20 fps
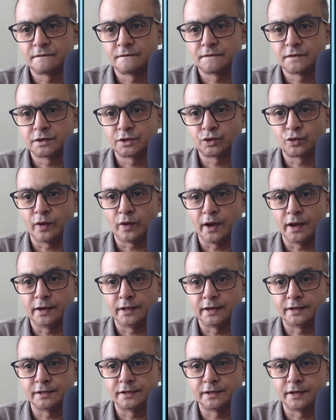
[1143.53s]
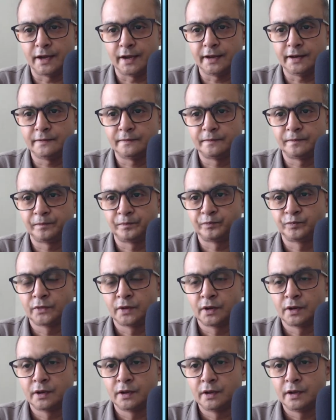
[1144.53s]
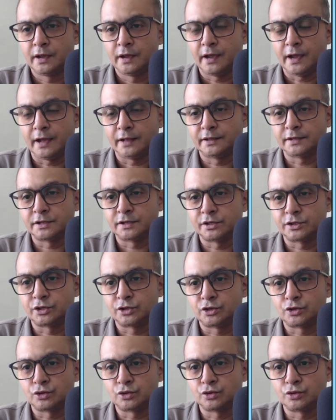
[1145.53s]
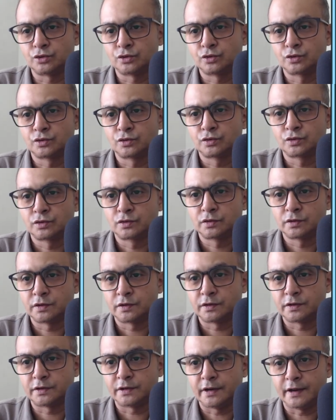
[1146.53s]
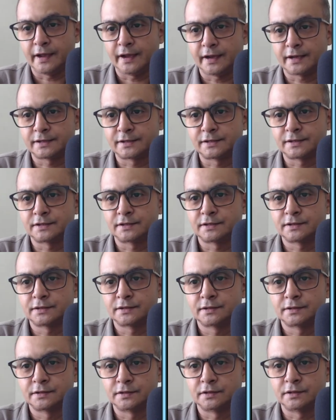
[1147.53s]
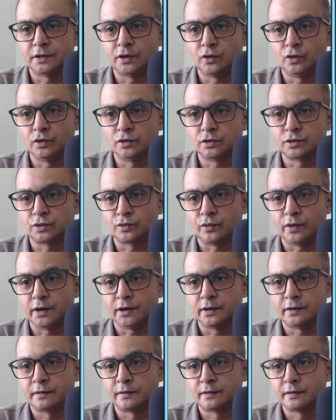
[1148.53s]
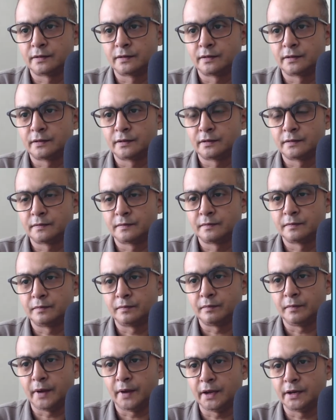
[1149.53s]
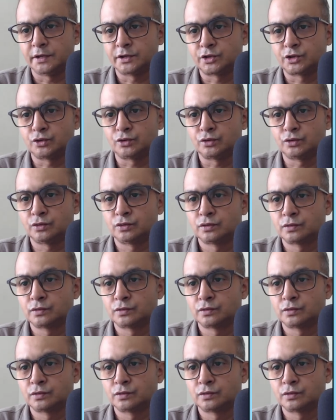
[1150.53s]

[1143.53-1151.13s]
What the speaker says: square, that is 9, and this is 2x the whole square minus 2